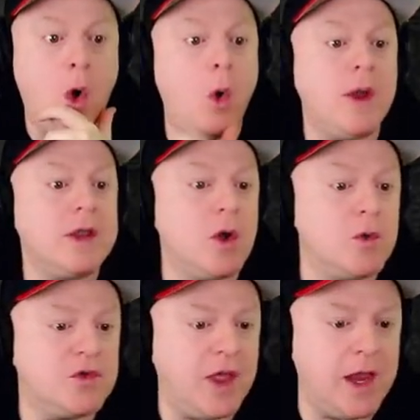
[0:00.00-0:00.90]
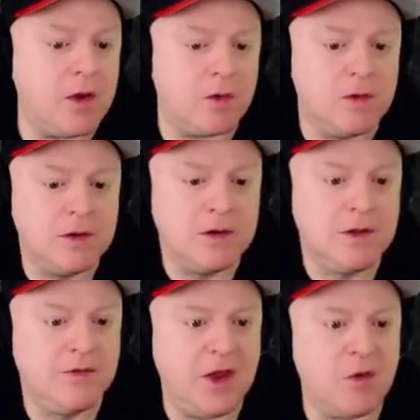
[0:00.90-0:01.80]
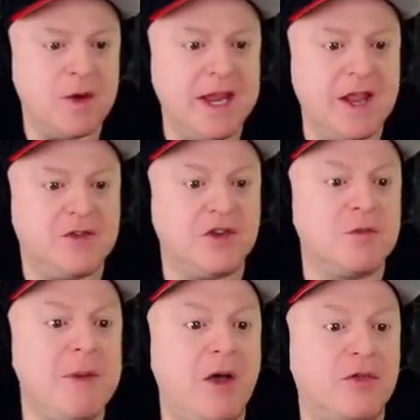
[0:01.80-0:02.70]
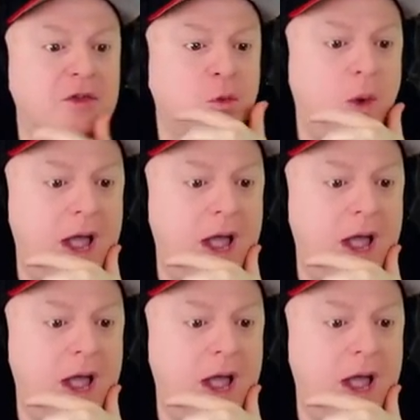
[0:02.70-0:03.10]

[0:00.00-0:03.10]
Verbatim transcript: no, he goes there. There he is. His mouth is